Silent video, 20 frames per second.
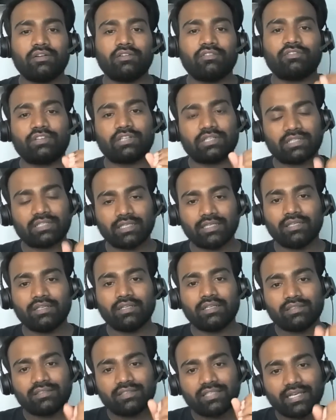for the
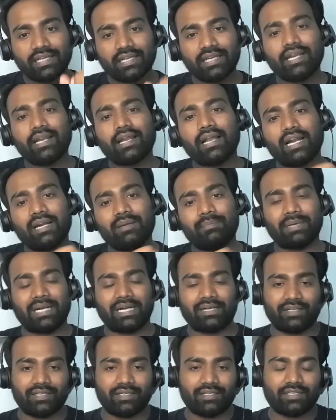theory and
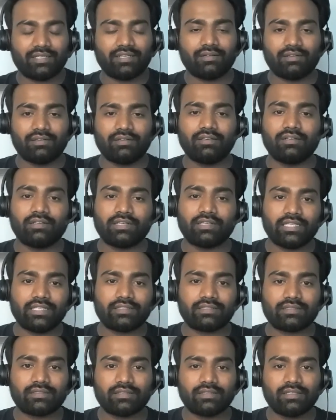practical
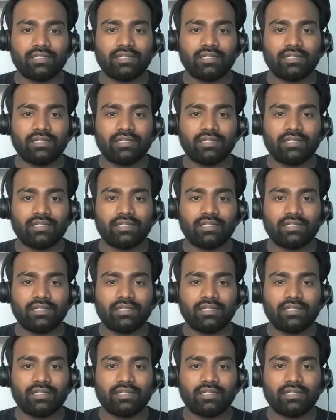learnings.